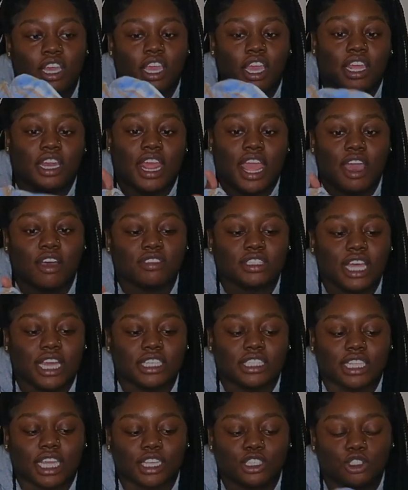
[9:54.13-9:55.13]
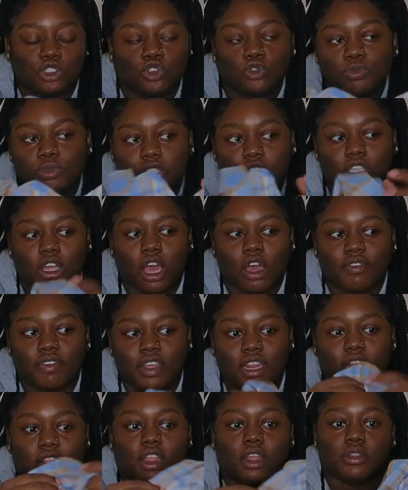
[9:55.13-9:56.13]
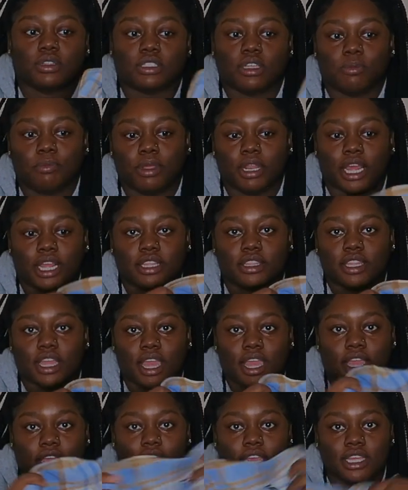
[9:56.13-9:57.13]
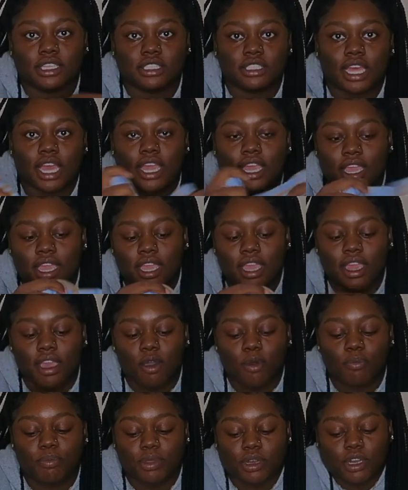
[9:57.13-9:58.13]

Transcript: And outside is like super soft, and I thought it was gonna be like that inside and out,